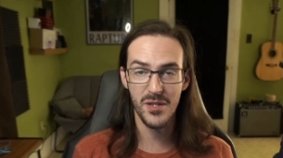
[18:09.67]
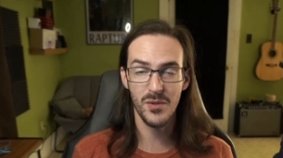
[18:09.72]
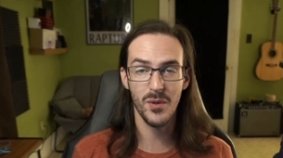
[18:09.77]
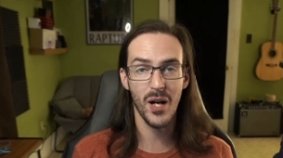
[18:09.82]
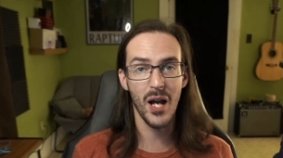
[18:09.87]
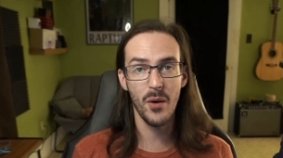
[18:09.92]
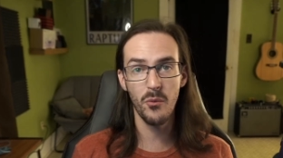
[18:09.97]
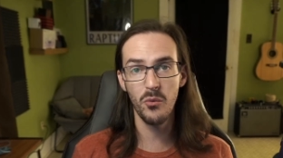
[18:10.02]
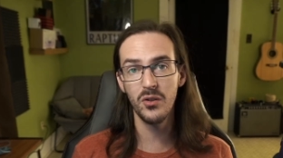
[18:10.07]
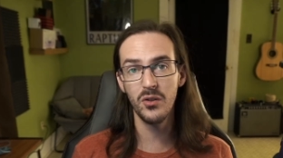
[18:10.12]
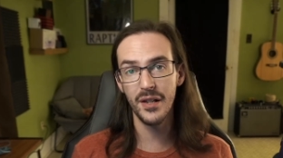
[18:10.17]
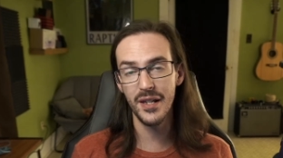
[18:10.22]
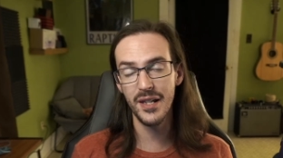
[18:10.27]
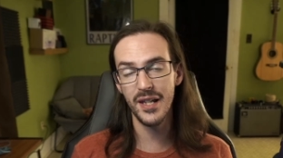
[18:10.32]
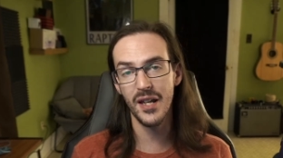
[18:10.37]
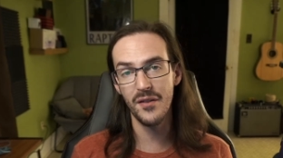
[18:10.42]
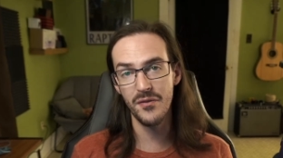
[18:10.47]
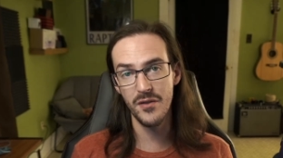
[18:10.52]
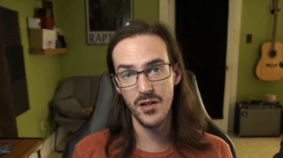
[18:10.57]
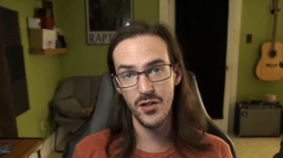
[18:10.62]
So I will
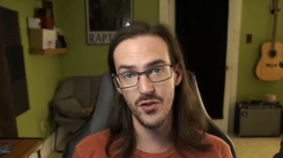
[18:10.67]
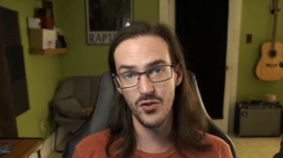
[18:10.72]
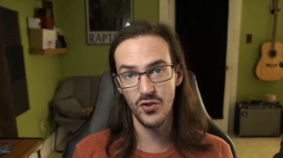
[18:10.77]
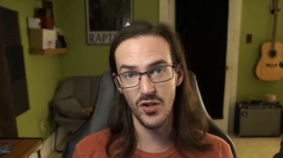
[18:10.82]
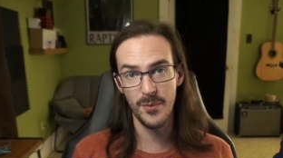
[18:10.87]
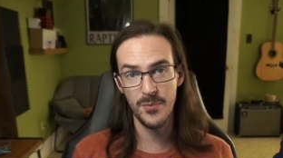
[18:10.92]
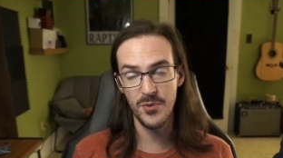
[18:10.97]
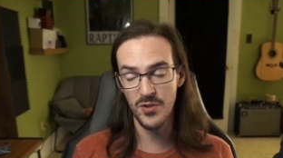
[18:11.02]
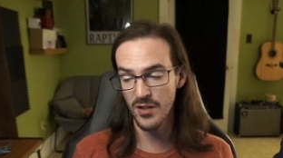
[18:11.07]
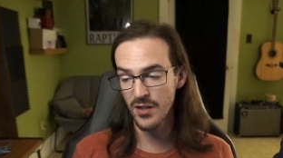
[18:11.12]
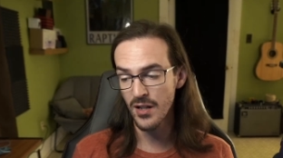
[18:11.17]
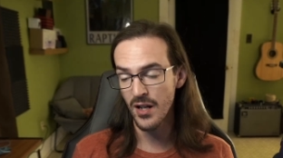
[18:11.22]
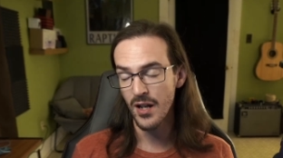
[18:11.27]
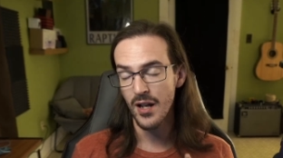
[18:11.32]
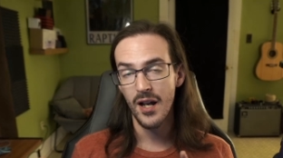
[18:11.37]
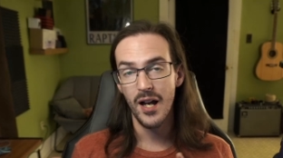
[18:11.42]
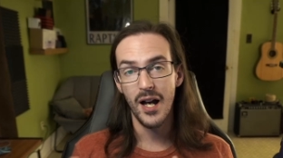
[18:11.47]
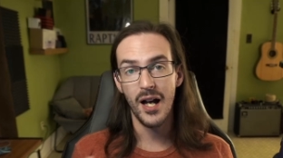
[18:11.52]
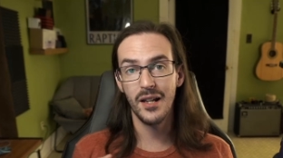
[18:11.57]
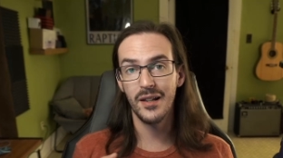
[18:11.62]
link in the description
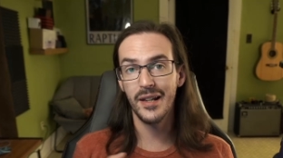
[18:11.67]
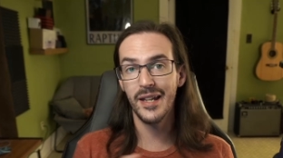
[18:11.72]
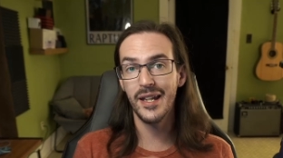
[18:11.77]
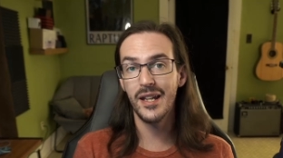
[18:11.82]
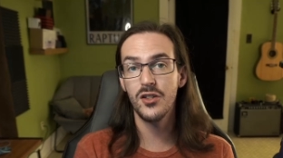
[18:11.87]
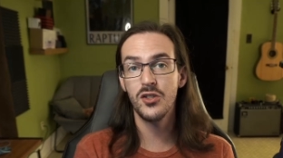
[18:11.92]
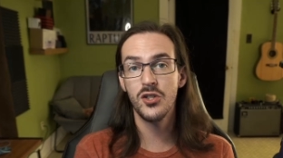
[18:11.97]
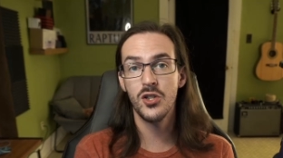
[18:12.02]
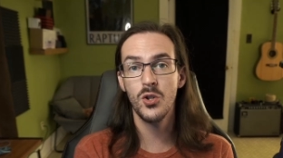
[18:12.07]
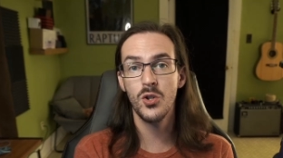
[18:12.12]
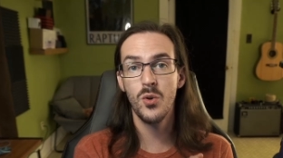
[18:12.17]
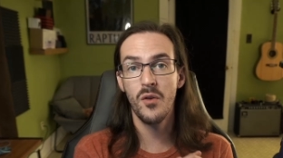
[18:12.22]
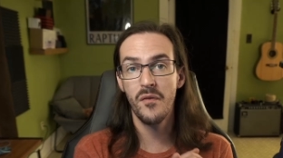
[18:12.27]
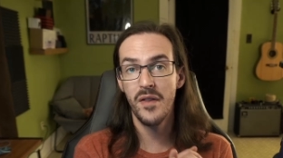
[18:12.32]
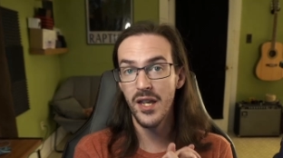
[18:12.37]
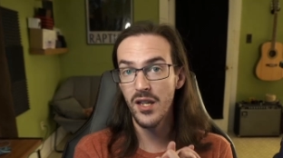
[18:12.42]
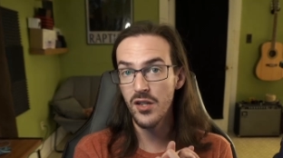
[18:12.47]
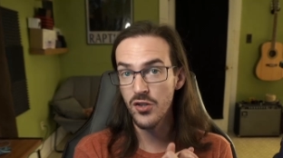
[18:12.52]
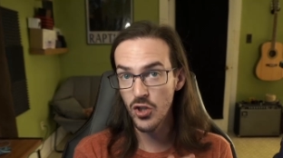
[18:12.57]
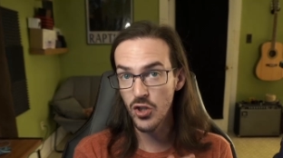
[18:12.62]
a link to
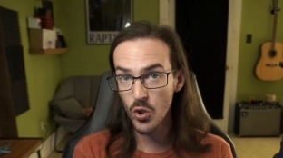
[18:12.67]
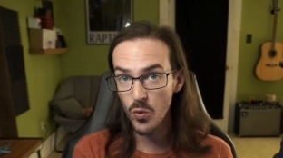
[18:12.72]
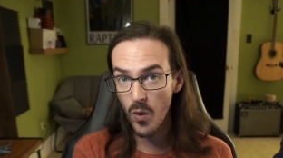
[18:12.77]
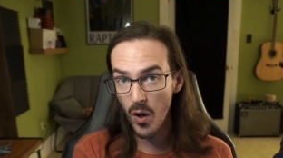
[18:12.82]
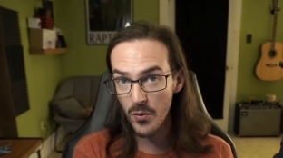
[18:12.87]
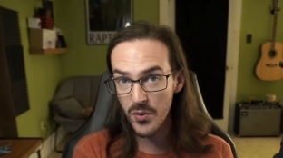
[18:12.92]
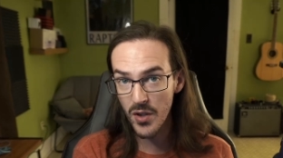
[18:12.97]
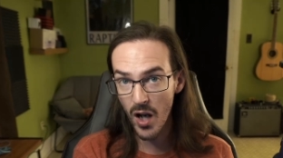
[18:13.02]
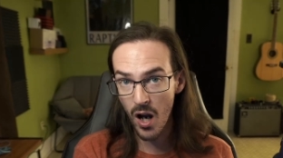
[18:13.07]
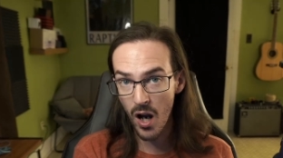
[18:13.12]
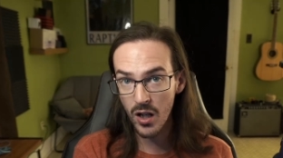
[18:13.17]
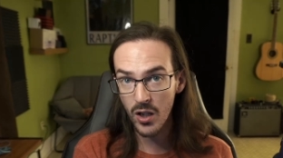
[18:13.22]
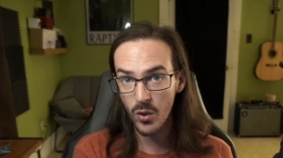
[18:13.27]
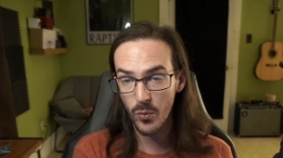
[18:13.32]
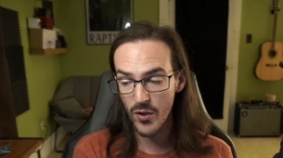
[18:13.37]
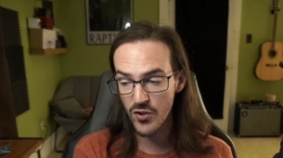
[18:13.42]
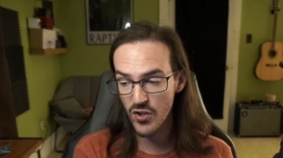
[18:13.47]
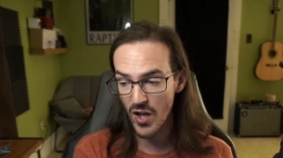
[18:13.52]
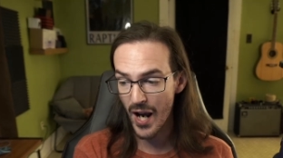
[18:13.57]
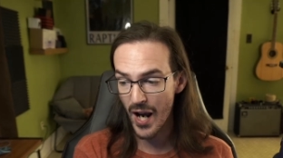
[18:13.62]
the Duo
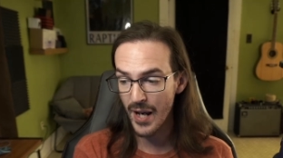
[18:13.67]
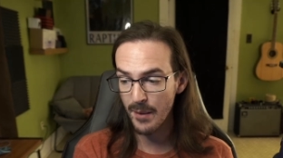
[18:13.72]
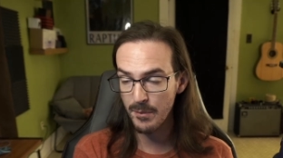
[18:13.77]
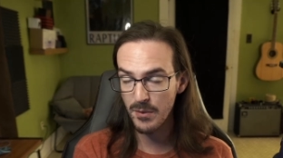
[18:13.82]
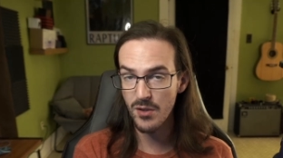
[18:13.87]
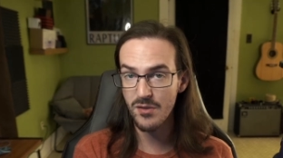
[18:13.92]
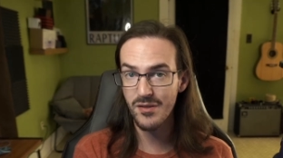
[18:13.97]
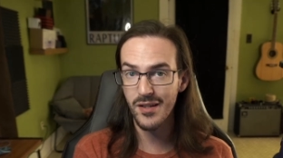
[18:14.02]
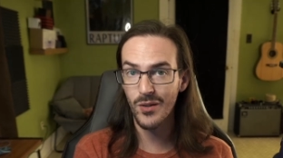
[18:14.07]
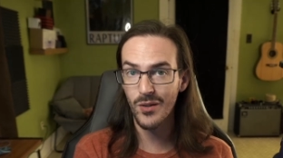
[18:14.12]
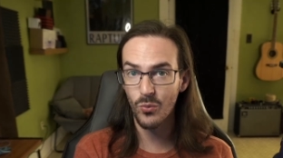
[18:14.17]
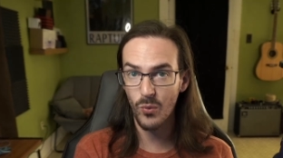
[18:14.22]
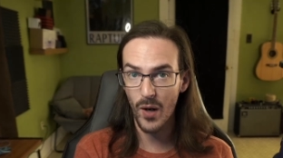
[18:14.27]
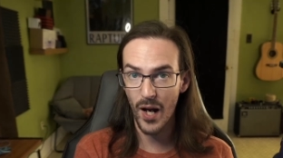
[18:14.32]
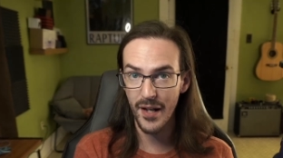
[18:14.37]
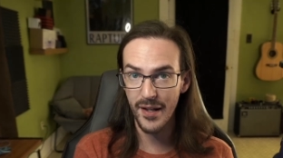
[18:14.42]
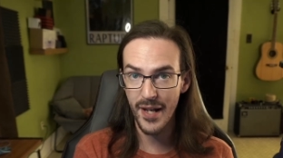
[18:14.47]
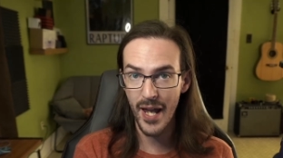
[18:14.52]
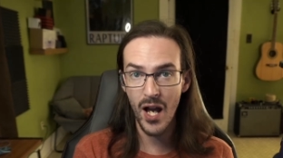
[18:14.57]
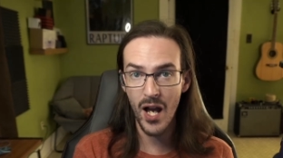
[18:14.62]
dock, which I'm using
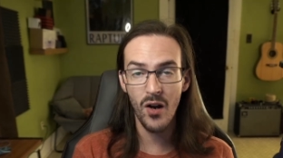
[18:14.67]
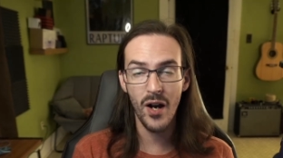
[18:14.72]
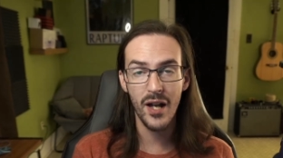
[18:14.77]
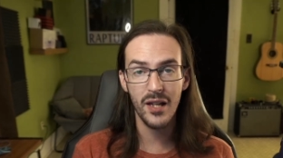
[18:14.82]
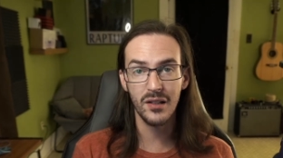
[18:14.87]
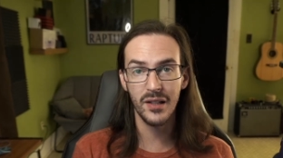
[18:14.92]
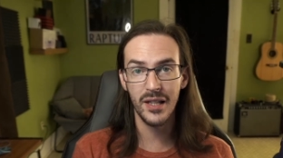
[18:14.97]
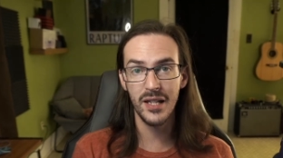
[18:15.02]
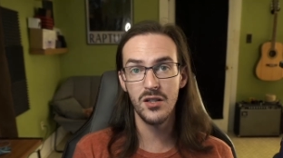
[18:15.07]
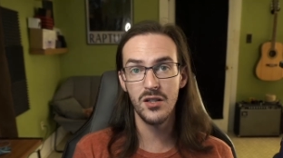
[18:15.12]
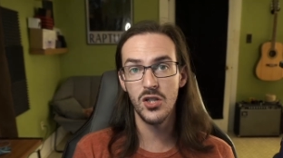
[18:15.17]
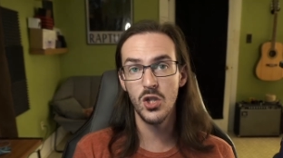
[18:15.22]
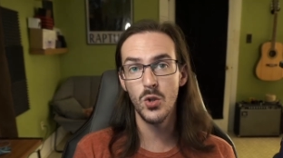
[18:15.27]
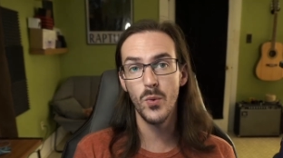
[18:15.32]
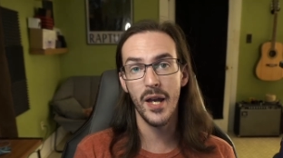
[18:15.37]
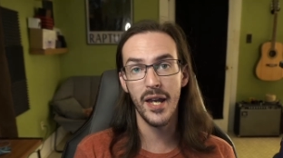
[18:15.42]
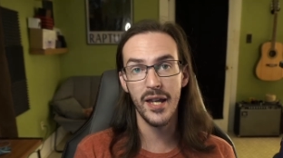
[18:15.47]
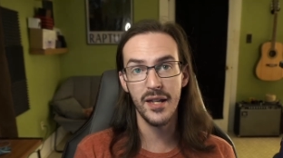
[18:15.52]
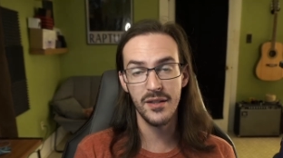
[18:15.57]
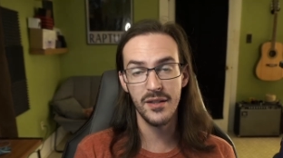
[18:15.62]
right now, a link
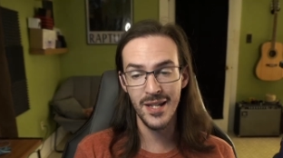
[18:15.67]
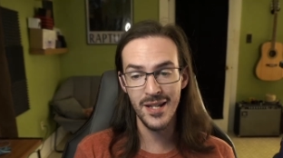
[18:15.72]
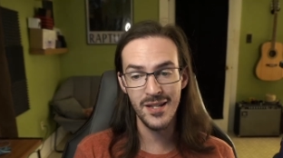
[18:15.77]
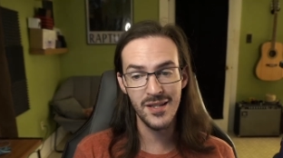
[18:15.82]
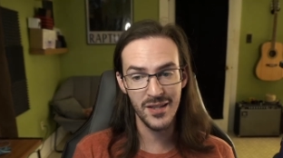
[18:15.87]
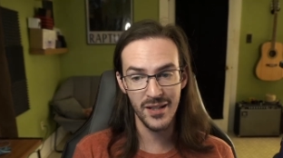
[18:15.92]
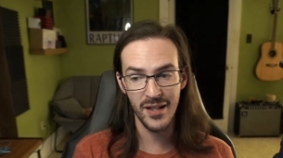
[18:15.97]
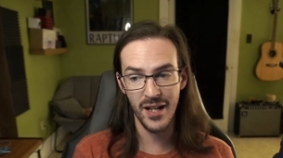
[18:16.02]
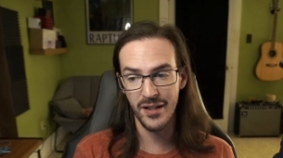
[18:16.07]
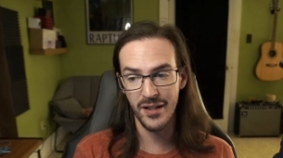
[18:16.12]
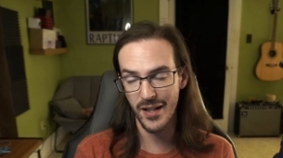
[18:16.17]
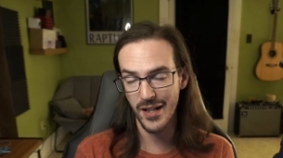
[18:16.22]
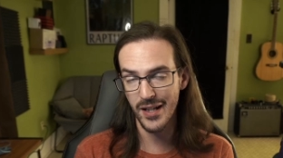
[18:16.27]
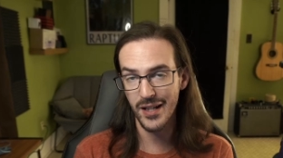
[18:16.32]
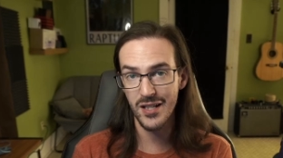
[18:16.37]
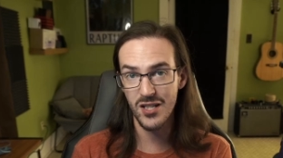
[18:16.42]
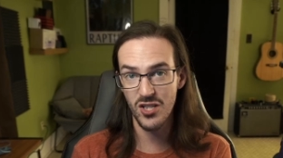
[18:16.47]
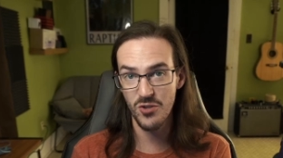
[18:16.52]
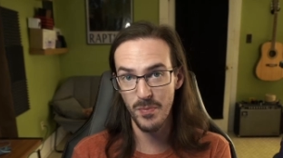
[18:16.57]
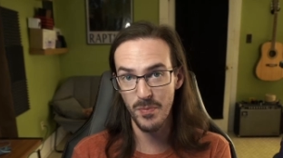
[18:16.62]
to a decent and
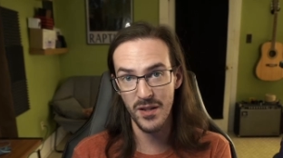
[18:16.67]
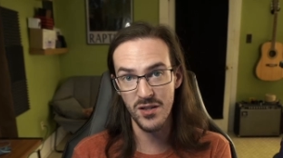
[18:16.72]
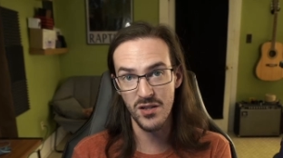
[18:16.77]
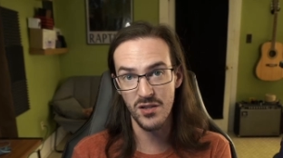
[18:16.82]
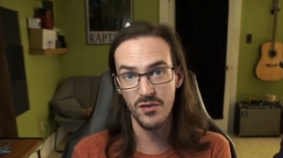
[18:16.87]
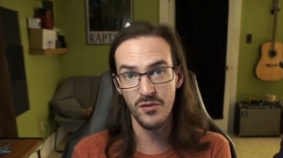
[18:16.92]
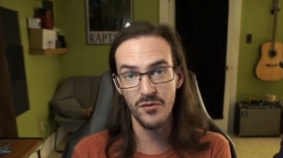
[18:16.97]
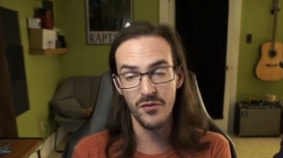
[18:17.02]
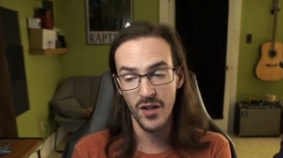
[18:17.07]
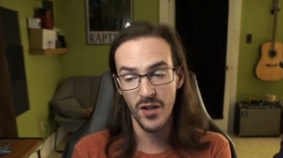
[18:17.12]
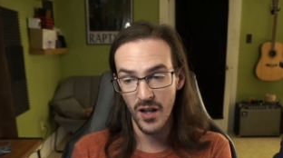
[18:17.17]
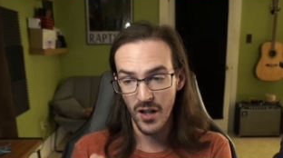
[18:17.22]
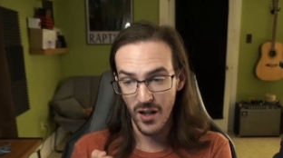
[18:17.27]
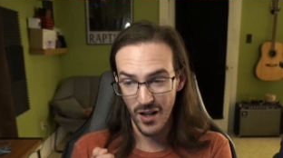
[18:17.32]
inexpensive